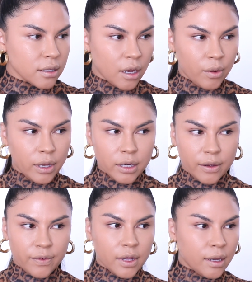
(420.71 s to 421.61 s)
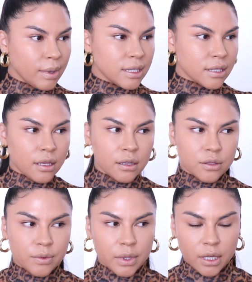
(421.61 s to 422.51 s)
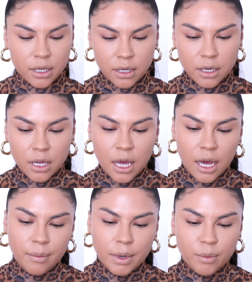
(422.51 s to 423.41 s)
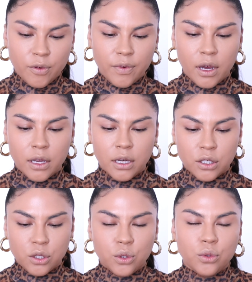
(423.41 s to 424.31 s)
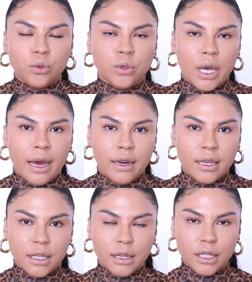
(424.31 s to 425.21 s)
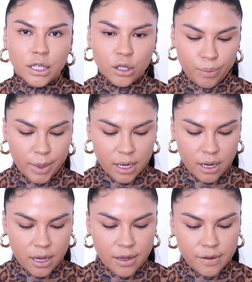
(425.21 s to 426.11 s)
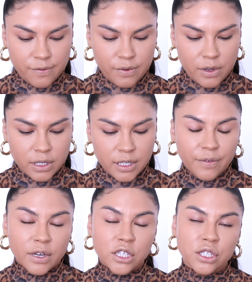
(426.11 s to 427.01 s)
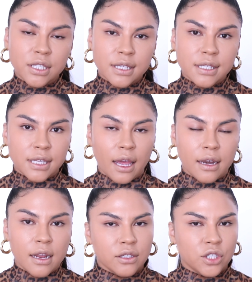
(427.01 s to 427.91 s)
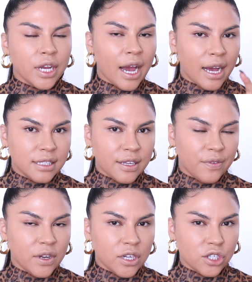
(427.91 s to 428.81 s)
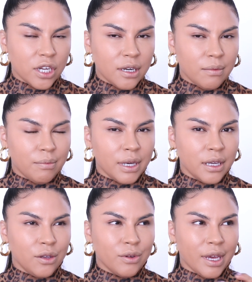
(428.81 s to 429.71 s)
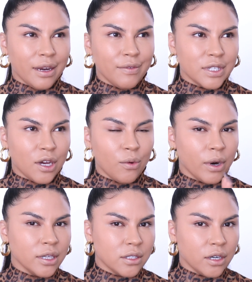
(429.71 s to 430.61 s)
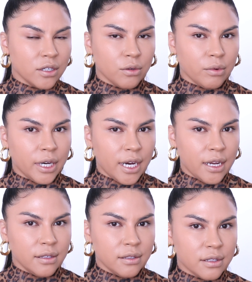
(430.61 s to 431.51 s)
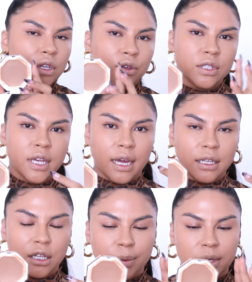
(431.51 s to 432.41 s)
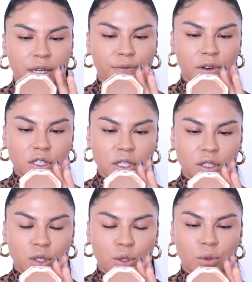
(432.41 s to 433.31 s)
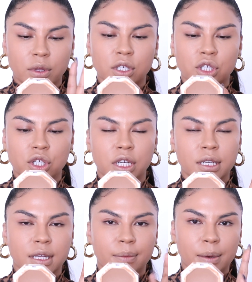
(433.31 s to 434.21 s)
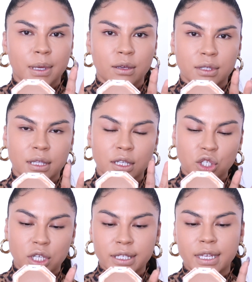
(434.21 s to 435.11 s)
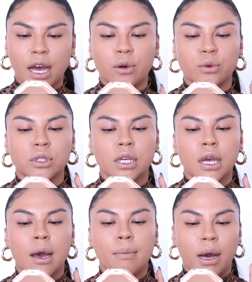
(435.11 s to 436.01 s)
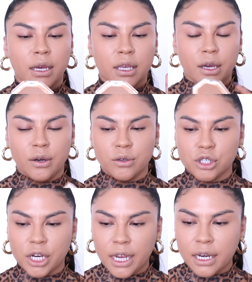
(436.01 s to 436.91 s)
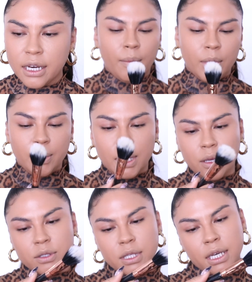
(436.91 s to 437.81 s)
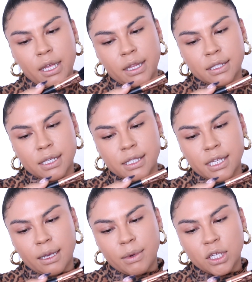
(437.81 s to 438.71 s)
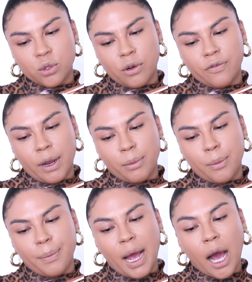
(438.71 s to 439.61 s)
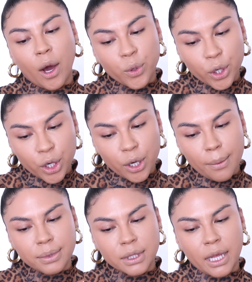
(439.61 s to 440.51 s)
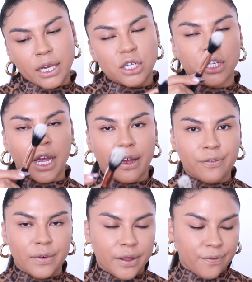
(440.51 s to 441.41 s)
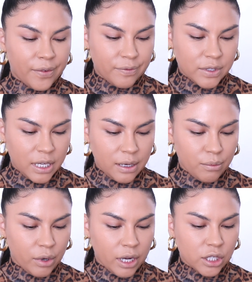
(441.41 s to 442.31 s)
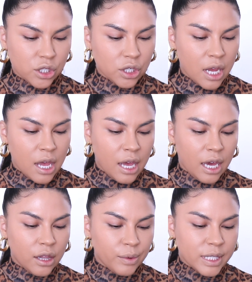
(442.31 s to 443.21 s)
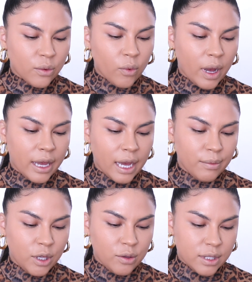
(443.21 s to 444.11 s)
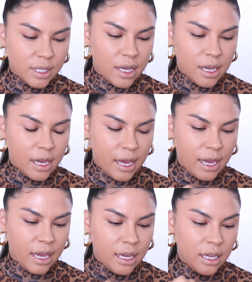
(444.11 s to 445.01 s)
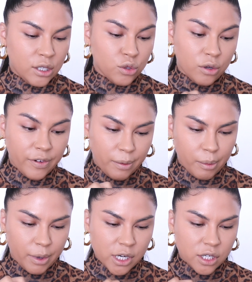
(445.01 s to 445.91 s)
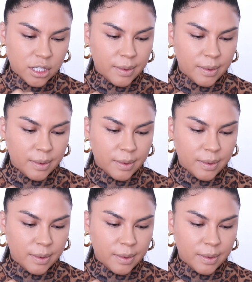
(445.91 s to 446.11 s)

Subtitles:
going, I feel like my skin looks really good. I'm gonna move on to adding a little bit of definition to the skin. She has definition, but you can't even tell where it starts or where it ends. So to add a little bit of definition to the cheeks, I'm gonna be using the Cheeks Out Macchiato shade. I'm gonna be using this Sigma Dual Fiber Powder Blush F15 brush. And the reason why I'm using a dual fiber brush is